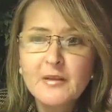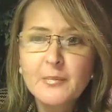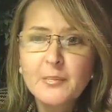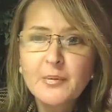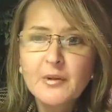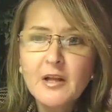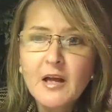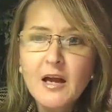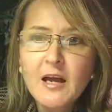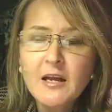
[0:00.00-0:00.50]
The
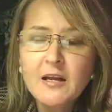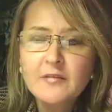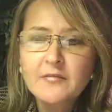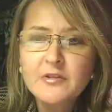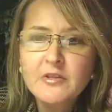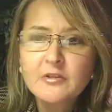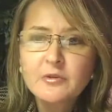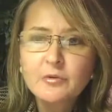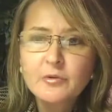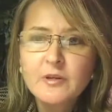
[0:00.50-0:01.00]
plot
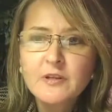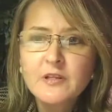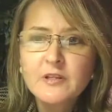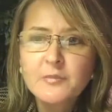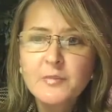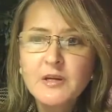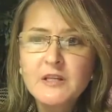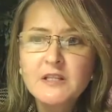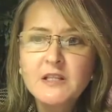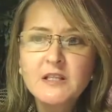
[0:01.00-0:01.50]
of the story,
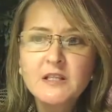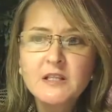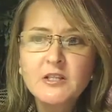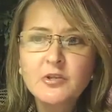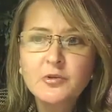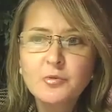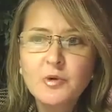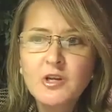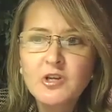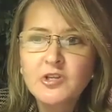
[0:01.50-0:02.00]
this basic
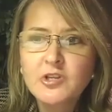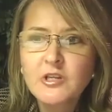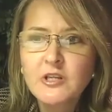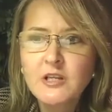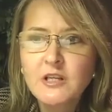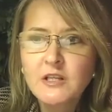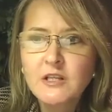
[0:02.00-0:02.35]
situation,